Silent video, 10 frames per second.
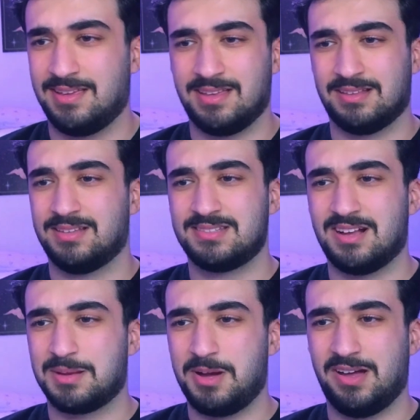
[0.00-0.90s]
And let's
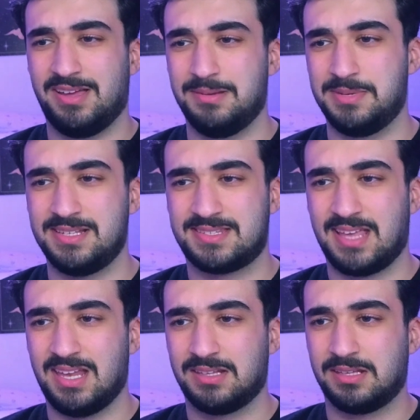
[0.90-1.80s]
talk about him. He's
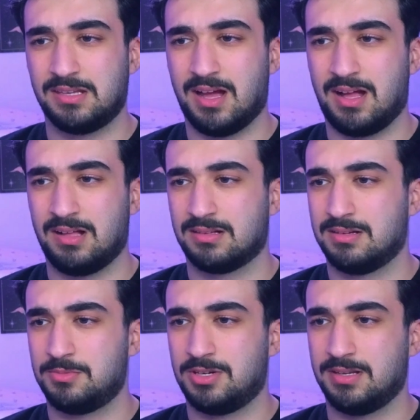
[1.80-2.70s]
talented, y'all.
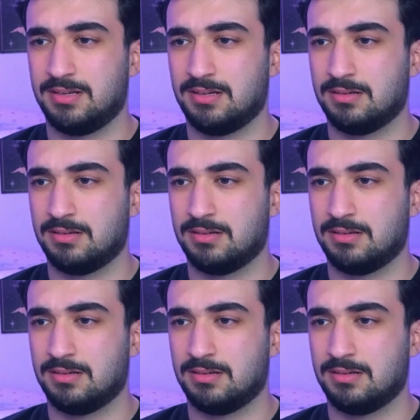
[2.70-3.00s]
Come on.